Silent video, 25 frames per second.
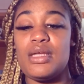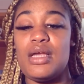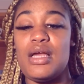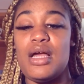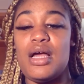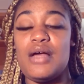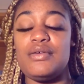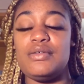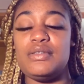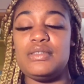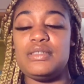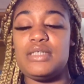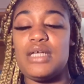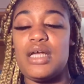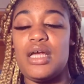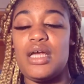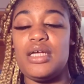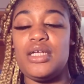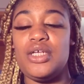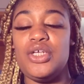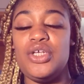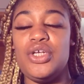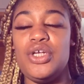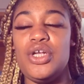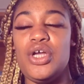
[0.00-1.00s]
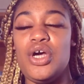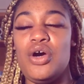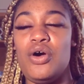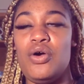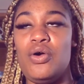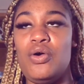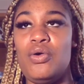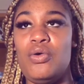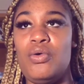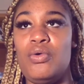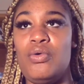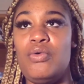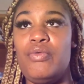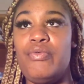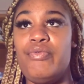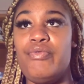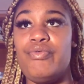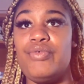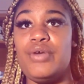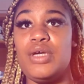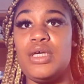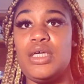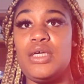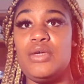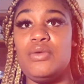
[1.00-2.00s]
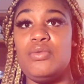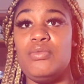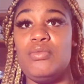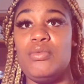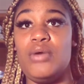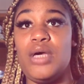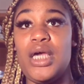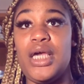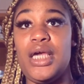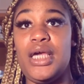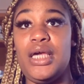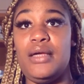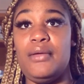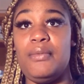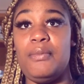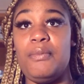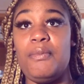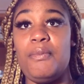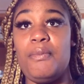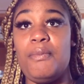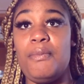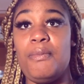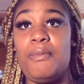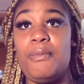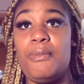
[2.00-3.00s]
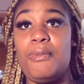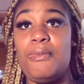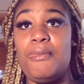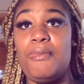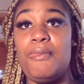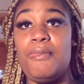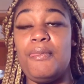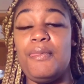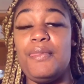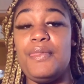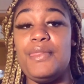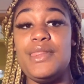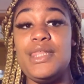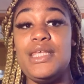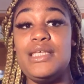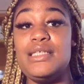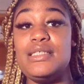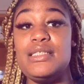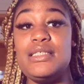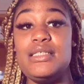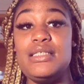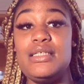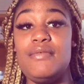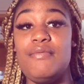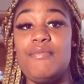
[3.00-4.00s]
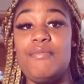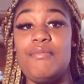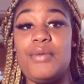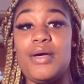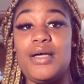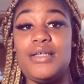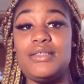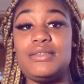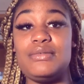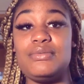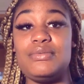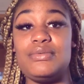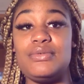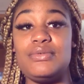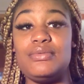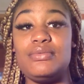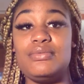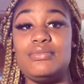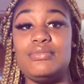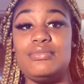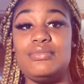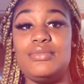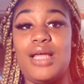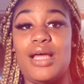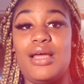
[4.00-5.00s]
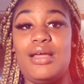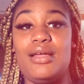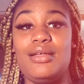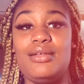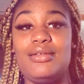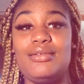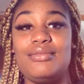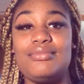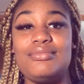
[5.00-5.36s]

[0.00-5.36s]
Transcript: I was like, no freaking way this is even possible. Like,